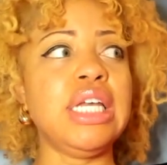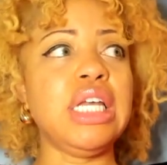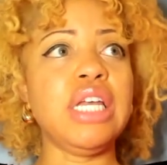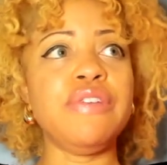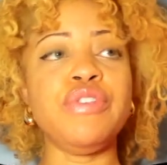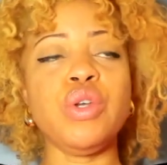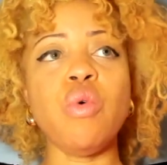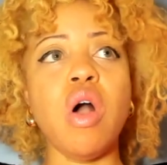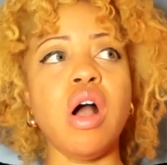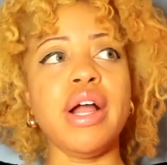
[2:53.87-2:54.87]
if
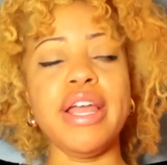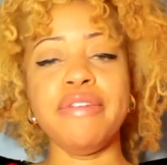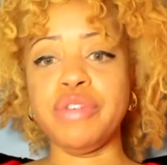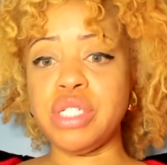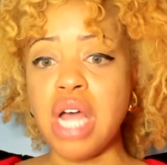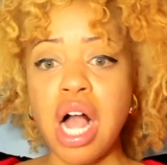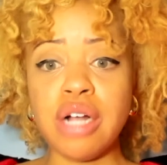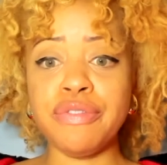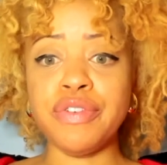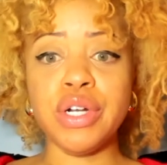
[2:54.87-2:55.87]
you are a
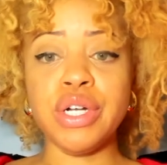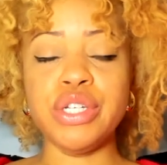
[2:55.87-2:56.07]
photographer,